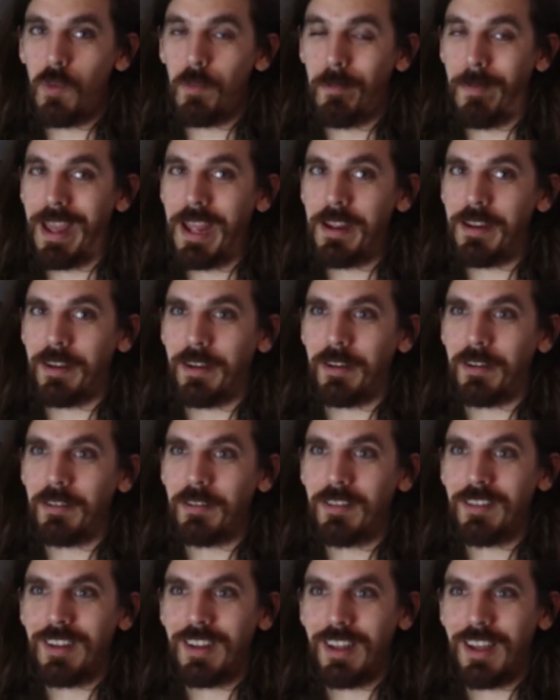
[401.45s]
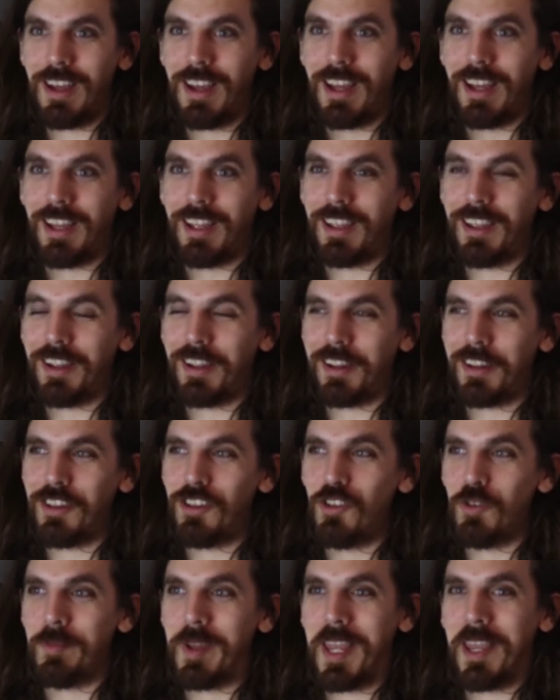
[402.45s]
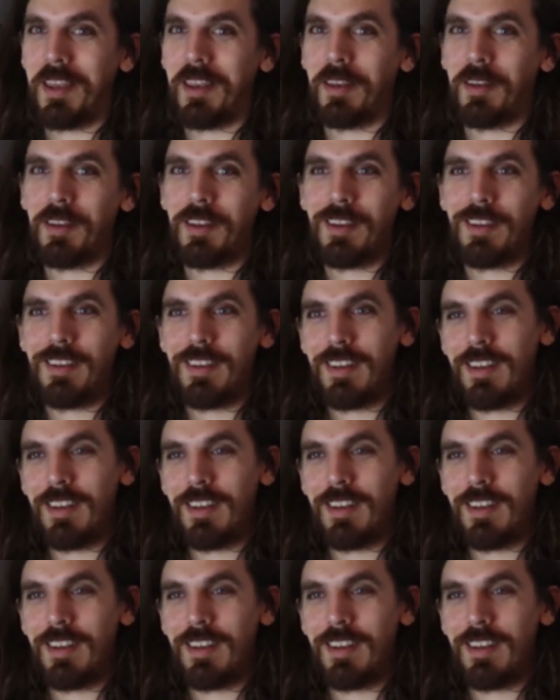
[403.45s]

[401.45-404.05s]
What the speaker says: maker, a human.